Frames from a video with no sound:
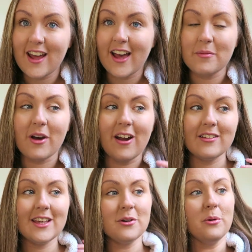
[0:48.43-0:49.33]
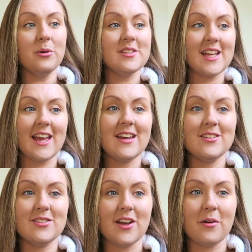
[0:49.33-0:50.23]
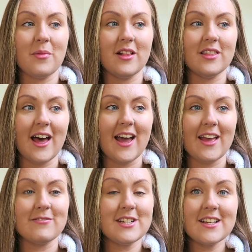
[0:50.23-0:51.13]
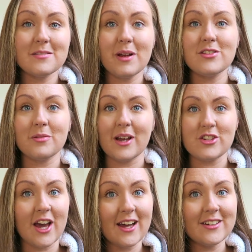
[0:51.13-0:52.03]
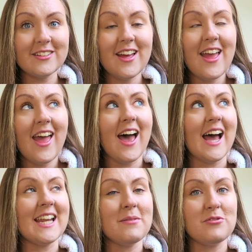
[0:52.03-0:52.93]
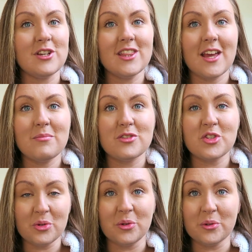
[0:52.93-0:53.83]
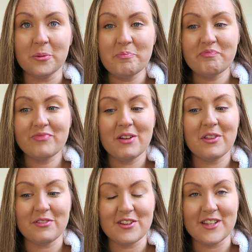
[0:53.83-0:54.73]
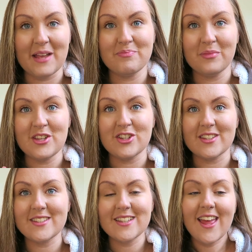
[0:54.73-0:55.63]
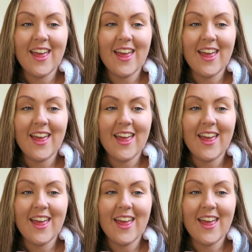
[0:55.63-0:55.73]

I am currently hosting some live reading sprints on my channel, and I am doing them solo for the first time, which is...